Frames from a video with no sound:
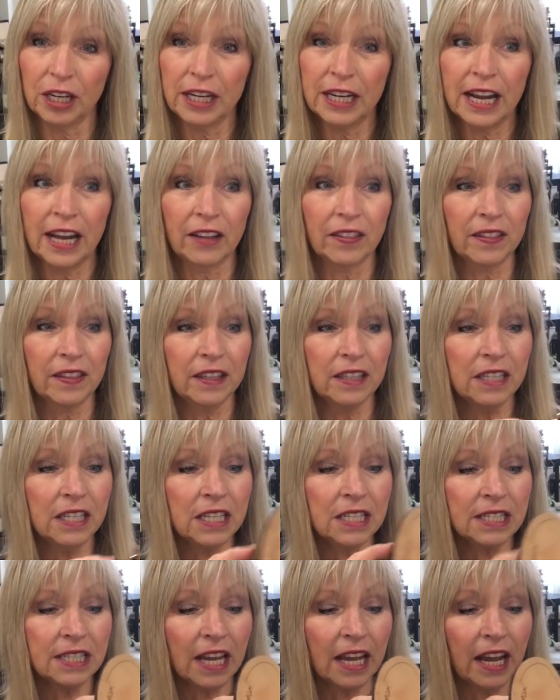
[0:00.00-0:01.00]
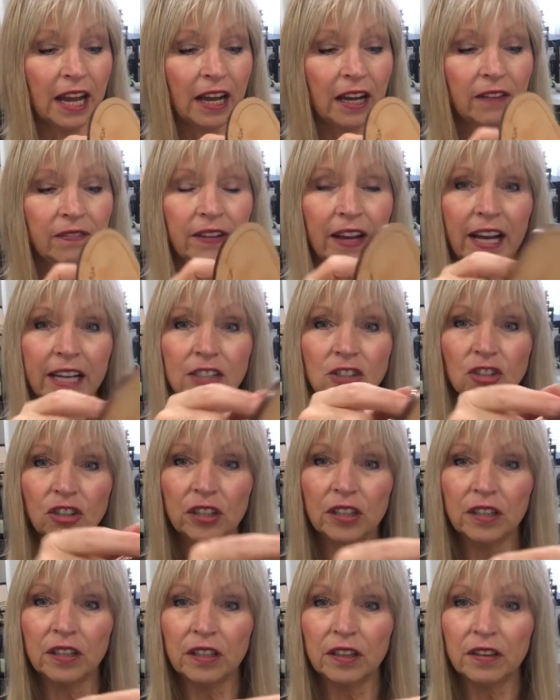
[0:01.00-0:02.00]
Now, these have
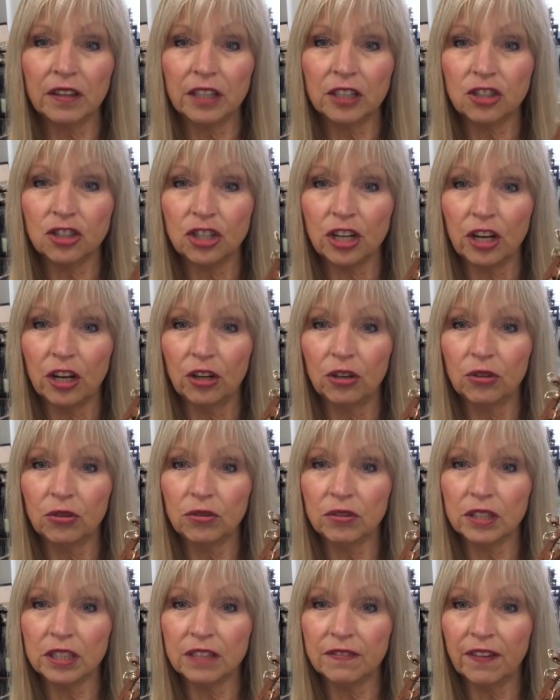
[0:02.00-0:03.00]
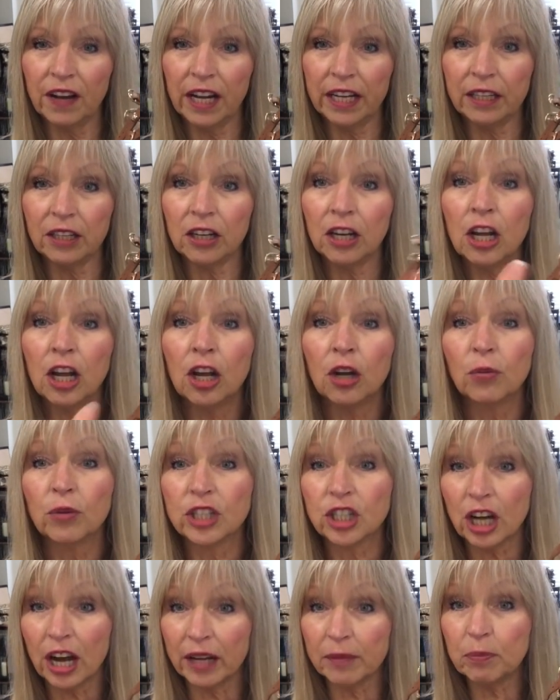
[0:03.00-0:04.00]
actually the toe divider,
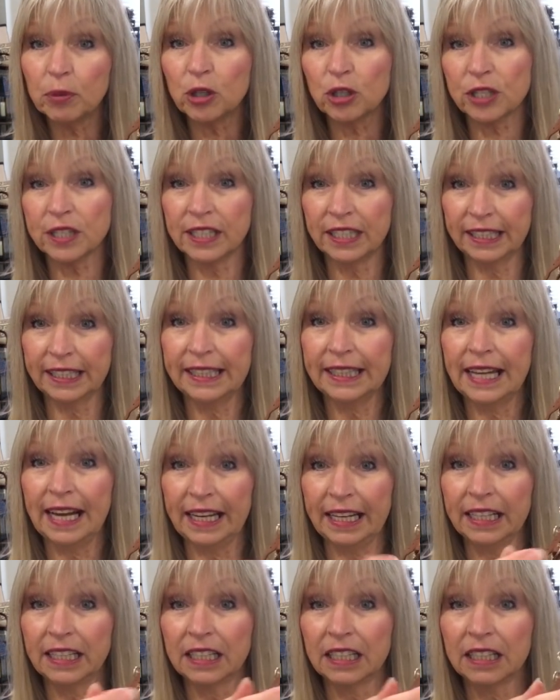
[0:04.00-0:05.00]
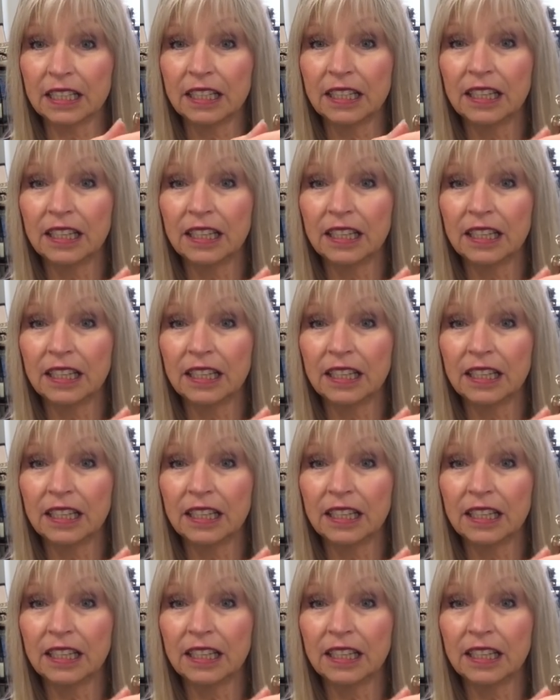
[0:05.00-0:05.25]
which I personally like.